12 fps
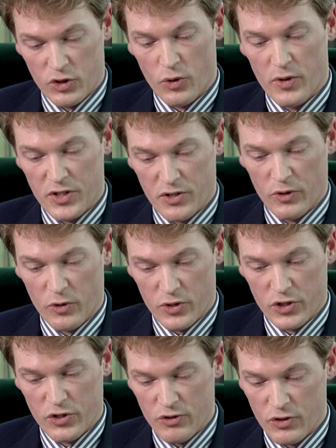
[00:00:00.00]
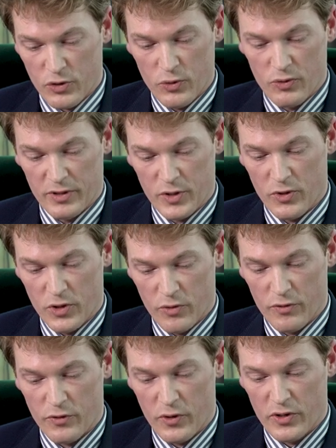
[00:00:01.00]
the choice of a Christian school is what
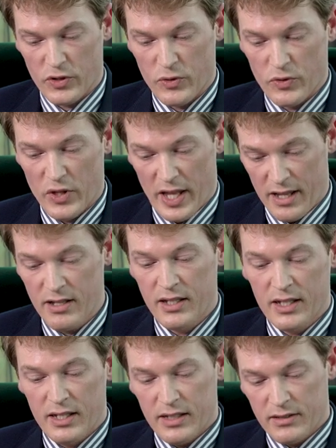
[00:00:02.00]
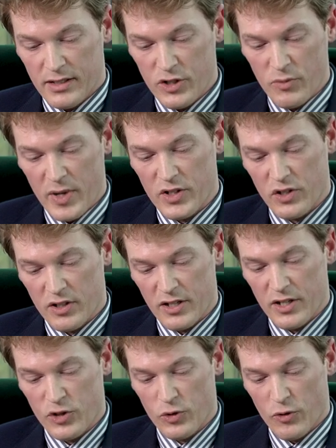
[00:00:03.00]
you're referring to there. Then you mentioned
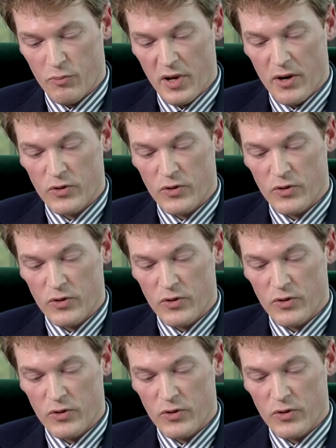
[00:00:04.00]
an issue of